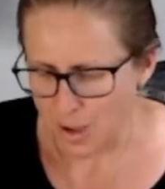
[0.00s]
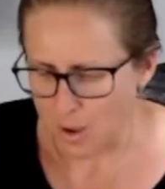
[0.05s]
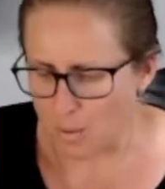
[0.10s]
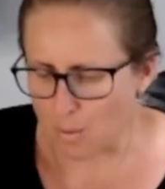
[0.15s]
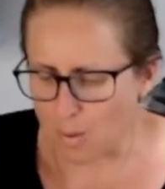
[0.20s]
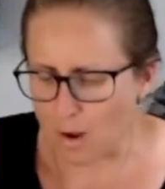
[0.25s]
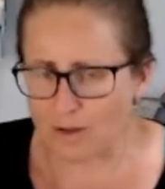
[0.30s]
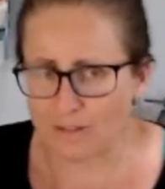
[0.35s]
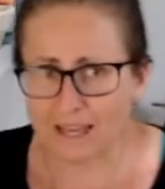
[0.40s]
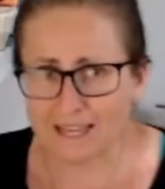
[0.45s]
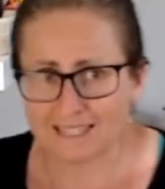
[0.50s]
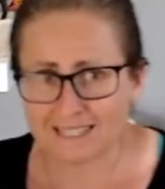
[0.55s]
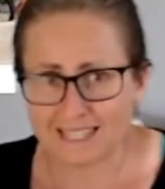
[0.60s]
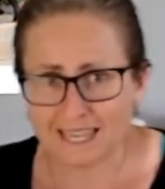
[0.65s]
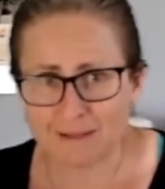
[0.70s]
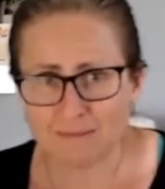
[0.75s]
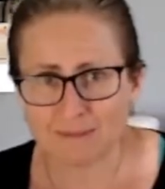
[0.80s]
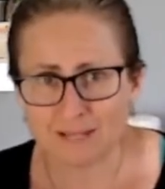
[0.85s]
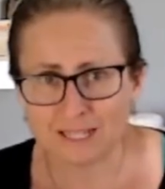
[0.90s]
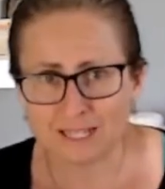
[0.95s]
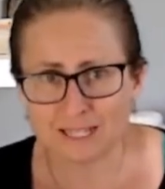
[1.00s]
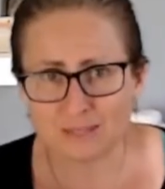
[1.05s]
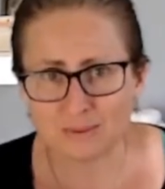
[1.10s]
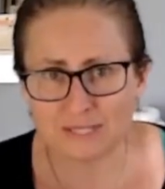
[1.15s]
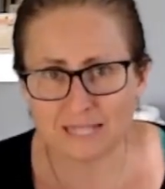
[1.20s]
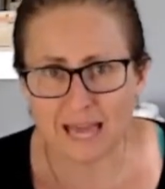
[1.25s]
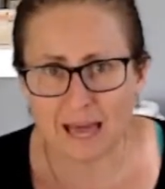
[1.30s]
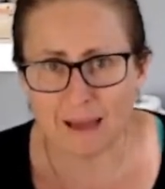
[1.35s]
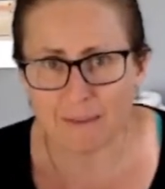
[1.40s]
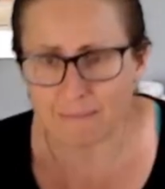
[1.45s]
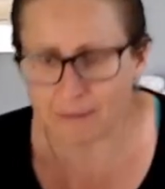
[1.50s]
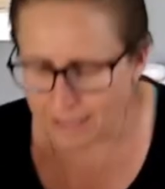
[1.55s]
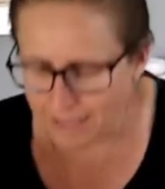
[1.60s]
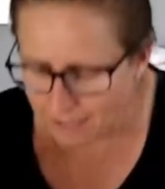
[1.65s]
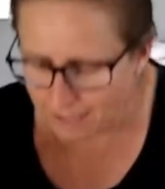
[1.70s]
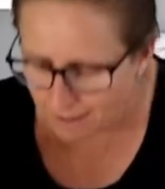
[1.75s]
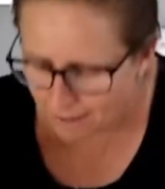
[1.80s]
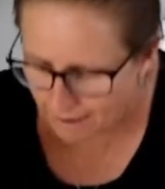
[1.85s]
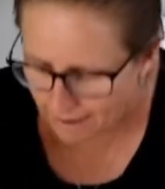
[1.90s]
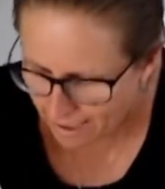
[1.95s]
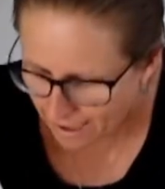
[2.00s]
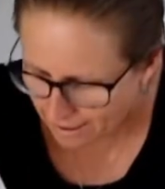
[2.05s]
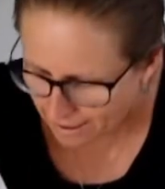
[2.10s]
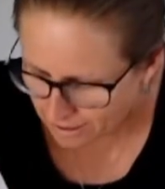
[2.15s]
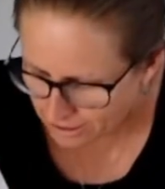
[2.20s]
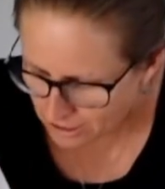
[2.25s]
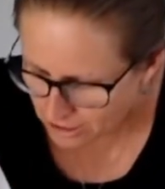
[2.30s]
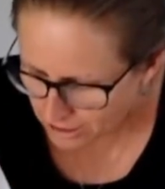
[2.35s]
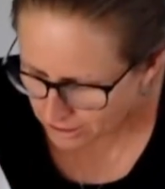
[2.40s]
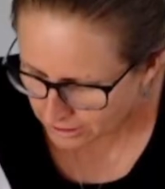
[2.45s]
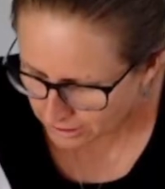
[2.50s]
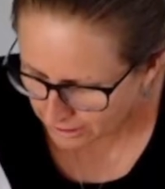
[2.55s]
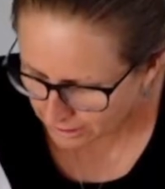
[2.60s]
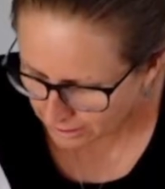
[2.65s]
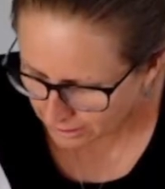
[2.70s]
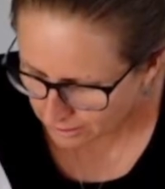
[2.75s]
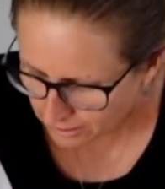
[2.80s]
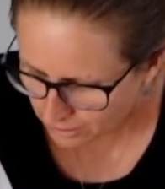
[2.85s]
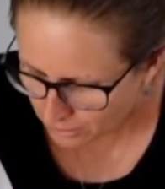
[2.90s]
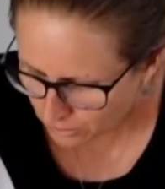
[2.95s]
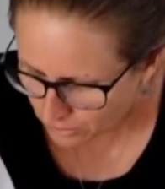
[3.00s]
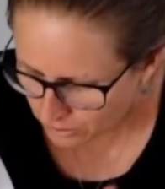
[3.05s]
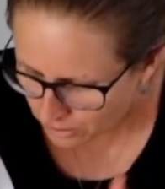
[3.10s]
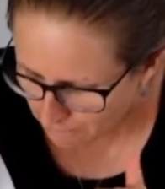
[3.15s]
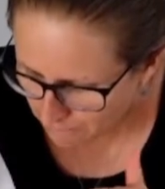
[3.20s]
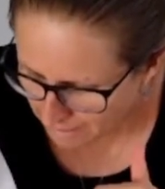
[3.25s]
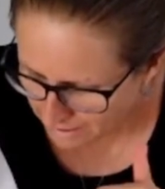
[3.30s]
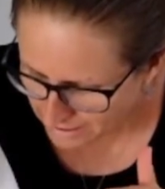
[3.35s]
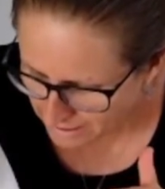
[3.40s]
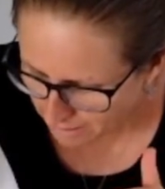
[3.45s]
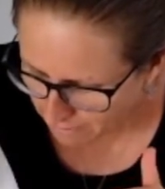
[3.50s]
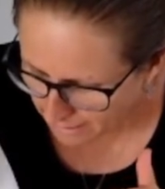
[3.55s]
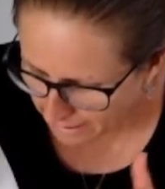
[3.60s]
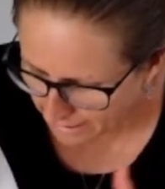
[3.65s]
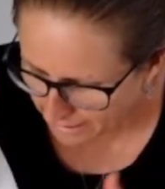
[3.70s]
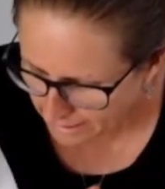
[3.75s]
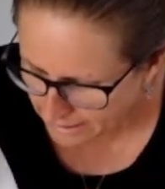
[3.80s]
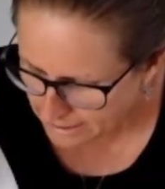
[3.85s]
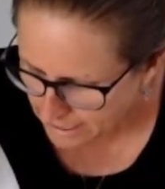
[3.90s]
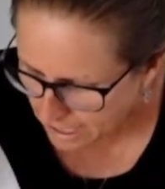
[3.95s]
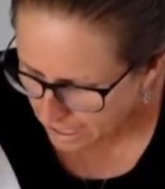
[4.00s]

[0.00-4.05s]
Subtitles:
While that 10 minutes was happening, I actually, look at the mess I made.